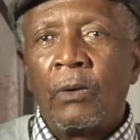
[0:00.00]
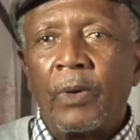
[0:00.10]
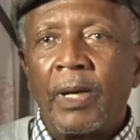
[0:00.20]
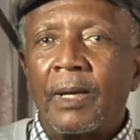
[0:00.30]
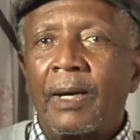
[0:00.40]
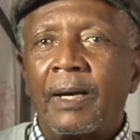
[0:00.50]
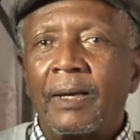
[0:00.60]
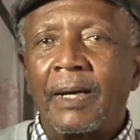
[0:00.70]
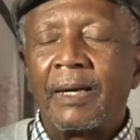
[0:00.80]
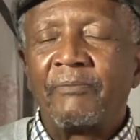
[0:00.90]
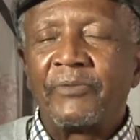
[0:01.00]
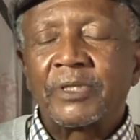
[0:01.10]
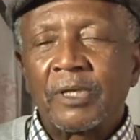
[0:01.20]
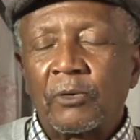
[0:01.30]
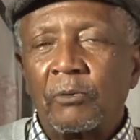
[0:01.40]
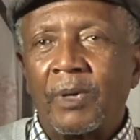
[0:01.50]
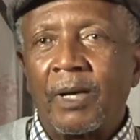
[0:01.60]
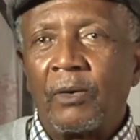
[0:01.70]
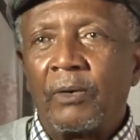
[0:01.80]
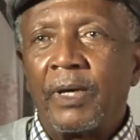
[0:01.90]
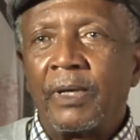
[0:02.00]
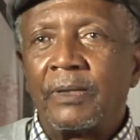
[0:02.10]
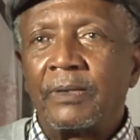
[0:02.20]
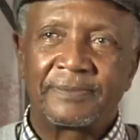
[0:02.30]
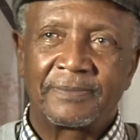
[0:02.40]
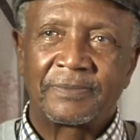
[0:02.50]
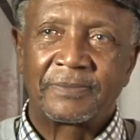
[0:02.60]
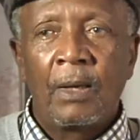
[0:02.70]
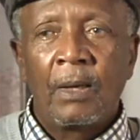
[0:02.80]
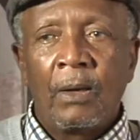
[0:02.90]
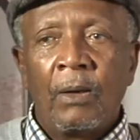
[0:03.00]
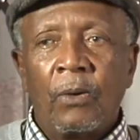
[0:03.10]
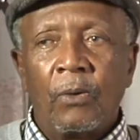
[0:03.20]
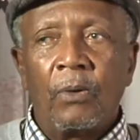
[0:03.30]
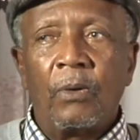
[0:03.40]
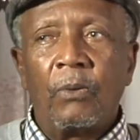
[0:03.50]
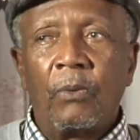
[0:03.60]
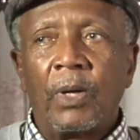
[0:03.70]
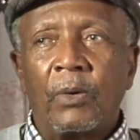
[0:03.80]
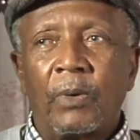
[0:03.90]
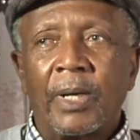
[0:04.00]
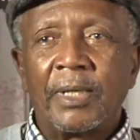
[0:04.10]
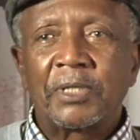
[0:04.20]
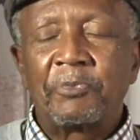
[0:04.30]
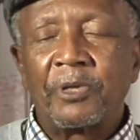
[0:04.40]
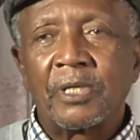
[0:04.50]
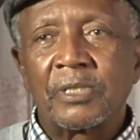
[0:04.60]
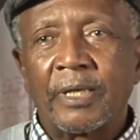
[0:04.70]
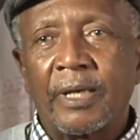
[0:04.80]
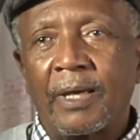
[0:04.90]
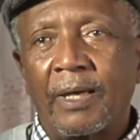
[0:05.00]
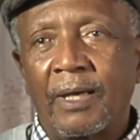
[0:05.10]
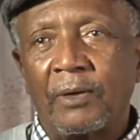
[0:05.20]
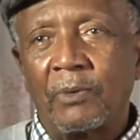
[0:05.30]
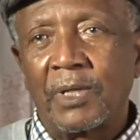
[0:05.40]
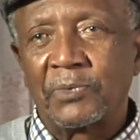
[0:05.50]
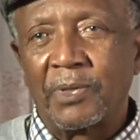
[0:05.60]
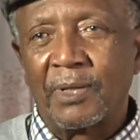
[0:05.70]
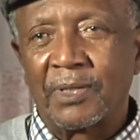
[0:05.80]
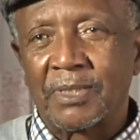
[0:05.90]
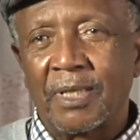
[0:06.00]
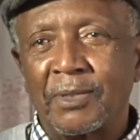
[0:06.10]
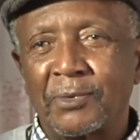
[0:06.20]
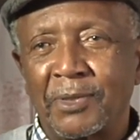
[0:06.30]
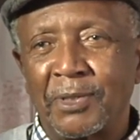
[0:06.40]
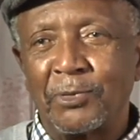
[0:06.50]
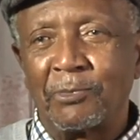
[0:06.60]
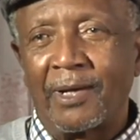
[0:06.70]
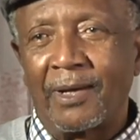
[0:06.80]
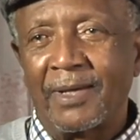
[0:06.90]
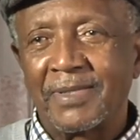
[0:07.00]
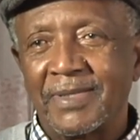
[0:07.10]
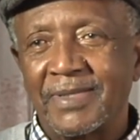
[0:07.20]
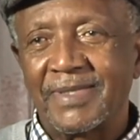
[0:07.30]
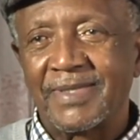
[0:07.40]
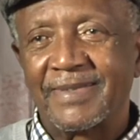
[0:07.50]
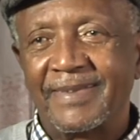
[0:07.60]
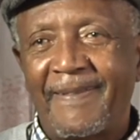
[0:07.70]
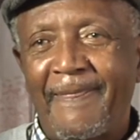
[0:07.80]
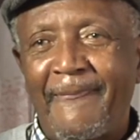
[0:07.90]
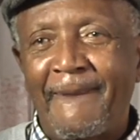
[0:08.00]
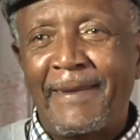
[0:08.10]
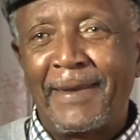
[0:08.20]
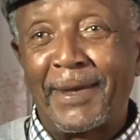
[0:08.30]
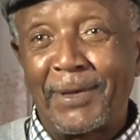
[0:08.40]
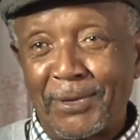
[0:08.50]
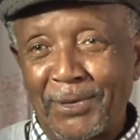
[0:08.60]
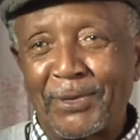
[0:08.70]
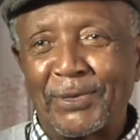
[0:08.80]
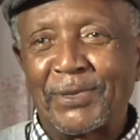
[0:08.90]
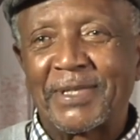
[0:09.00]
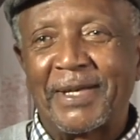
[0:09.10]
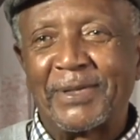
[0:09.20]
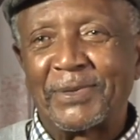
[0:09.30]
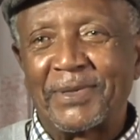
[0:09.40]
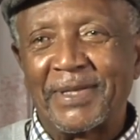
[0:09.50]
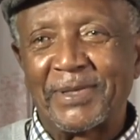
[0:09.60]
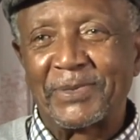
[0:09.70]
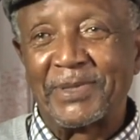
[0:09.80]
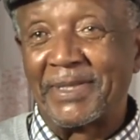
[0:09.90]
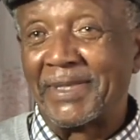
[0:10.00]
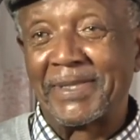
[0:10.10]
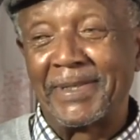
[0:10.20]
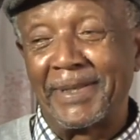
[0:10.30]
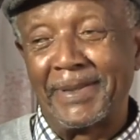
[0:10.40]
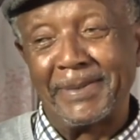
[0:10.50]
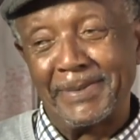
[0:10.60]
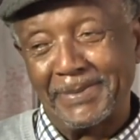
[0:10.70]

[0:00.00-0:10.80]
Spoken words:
Well, I am Victor Kumalo, and well, one experience that I had was when I was trying to renew my license. And you know those kinds of things where they say,